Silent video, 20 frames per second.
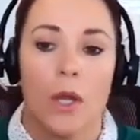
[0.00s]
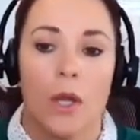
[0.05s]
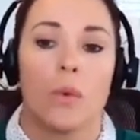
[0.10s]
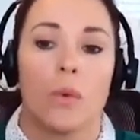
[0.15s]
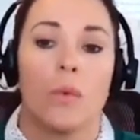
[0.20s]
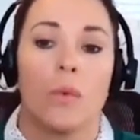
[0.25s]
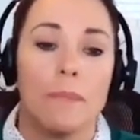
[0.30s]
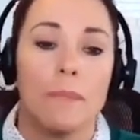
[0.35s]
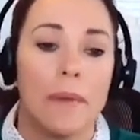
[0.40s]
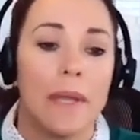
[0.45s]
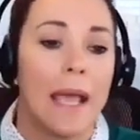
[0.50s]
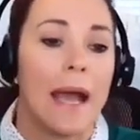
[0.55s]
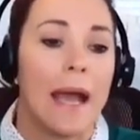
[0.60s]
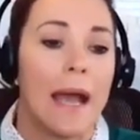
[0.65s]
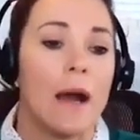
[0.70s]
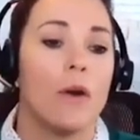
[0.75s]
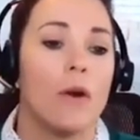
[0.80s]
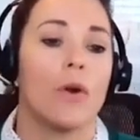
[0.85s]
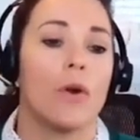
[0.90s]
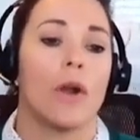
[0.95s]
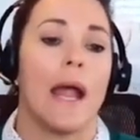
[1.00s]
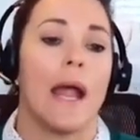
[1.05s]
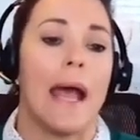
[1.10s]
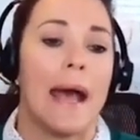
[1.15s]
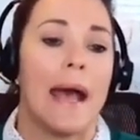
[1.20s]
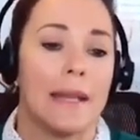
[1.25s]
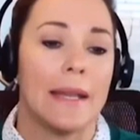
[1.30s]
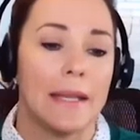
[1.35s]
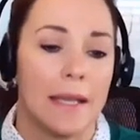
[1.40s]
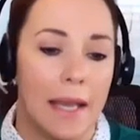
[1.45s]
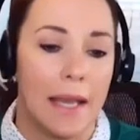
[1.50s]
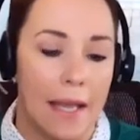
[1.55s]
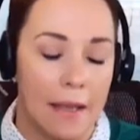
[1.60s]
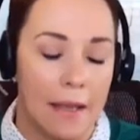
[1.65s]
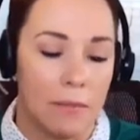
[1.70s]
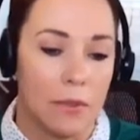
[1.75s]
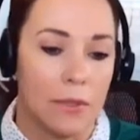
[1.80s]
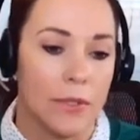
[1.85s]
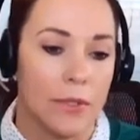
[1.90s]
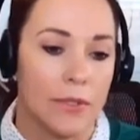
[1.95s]
Ripping out or adding
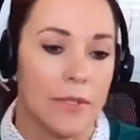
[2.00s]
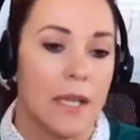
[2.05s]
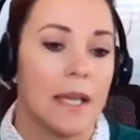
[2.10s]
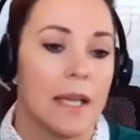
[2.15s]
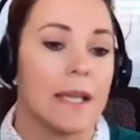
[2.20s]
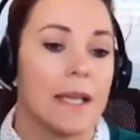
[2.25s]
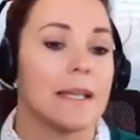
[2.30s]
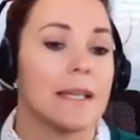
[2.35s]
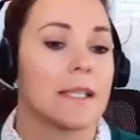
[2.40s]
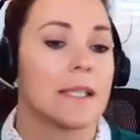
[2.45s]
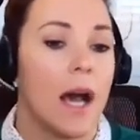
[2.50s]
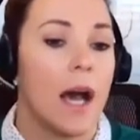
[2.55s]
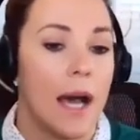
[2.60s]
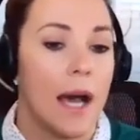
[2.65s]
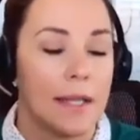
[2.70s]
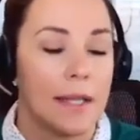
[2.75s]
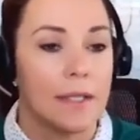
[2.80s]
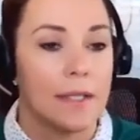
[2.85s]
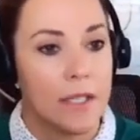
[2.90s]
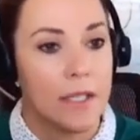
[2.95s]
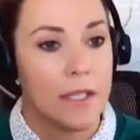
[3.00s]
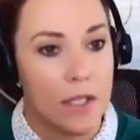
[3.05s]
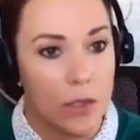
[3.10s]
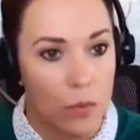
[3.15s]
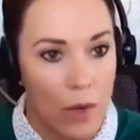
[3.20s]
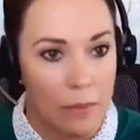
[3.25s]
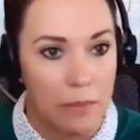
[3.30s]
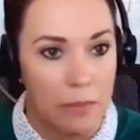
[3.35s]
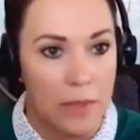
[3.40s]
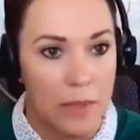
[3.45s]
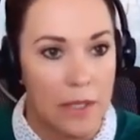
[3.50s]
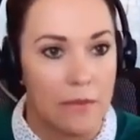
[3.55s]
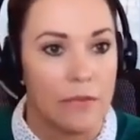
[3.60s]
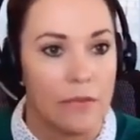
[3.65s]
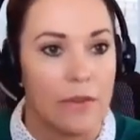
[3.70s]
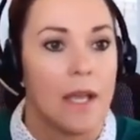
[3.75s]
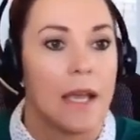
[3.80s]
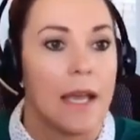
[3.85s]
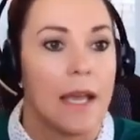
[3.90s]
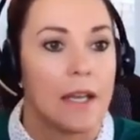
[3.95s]
cables is highly disruptive
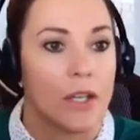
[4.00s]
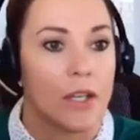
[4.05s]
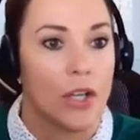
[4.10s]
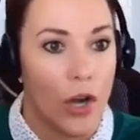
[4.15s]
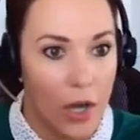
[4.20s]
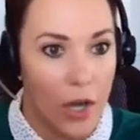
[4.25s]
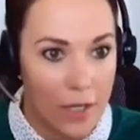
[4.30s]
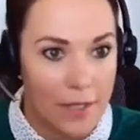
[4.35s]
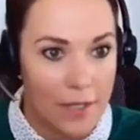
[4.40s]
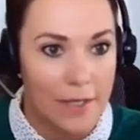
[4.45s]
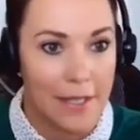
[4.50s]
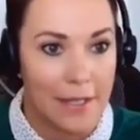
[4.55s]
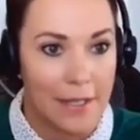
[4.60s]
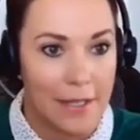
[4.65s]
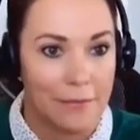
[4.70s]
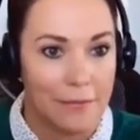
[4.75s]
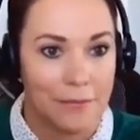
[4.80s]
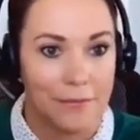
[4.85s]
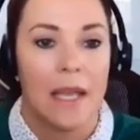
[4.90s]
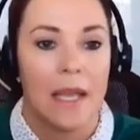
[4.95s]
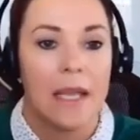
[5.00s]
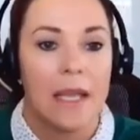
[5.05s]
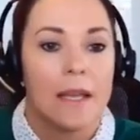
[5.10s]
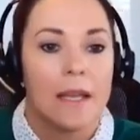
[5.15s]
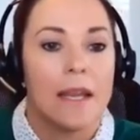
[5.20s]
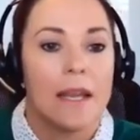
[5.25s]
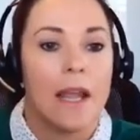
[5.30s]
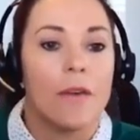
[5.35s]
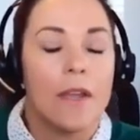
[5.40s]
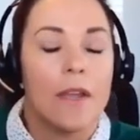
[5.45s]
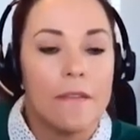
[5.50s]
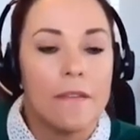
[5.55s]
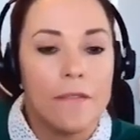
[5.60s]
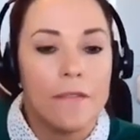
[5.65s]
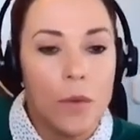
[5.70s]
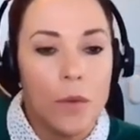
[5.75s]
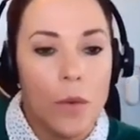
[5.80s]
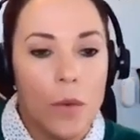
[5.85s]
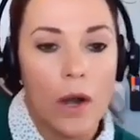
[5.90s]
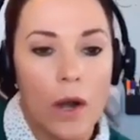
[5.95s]
and costly. Now, if
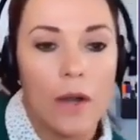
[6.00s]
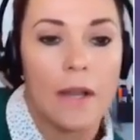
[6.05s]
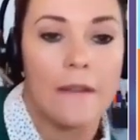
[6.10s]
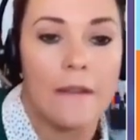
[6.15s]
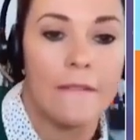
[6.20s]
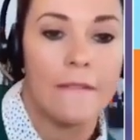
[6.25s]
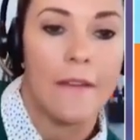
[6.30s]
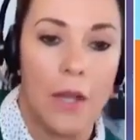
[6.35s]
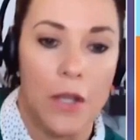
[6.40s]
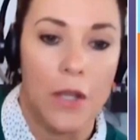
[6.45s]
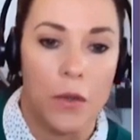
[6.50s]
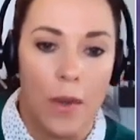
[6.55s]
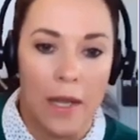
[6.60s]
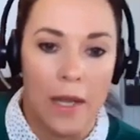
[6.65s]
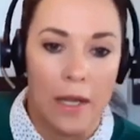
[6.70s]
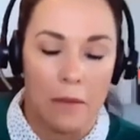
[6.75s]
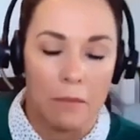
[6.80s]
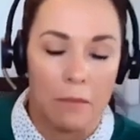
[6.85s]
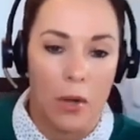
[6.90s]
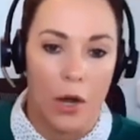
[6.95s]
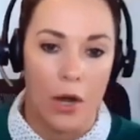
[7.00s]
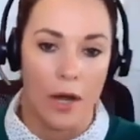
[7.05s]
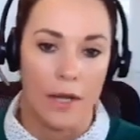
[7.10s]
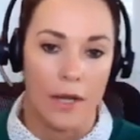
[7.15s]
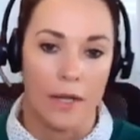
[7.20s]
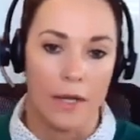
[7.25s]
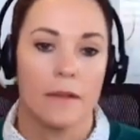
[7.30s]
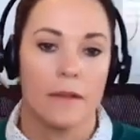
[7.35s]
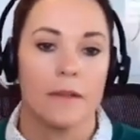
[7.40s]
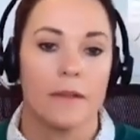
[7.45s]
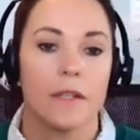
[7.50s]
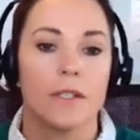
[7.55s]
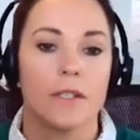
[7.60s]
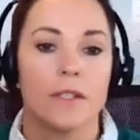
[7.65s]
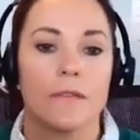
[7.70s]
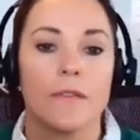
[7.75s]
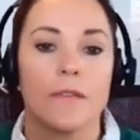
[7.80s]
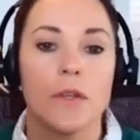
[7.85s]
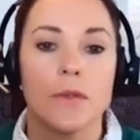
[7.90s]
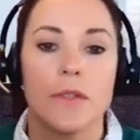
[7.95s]
you are evaluating PON, there's a
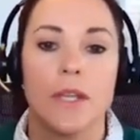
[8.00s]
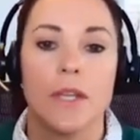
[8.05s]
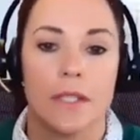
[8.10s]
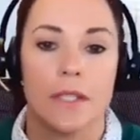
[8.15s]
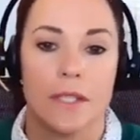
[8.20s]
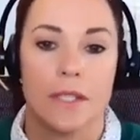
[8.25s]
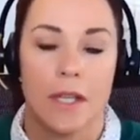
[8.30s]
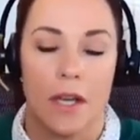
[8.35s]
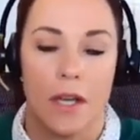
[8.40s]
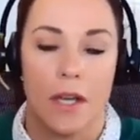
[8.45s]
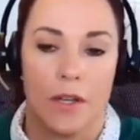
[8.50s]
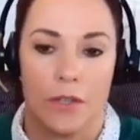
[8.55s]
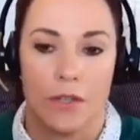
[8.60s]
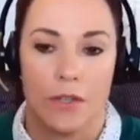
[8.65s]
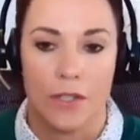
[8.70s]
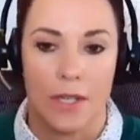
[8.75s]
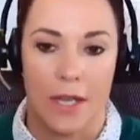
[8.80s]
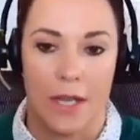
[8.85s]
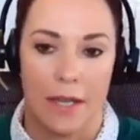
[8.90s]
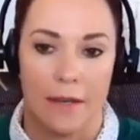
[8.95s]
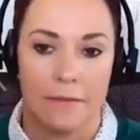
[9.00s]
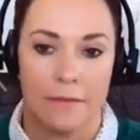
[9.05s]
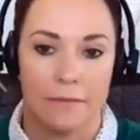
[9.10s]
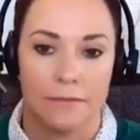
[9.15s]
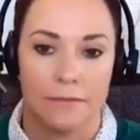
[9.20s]
few things to understand.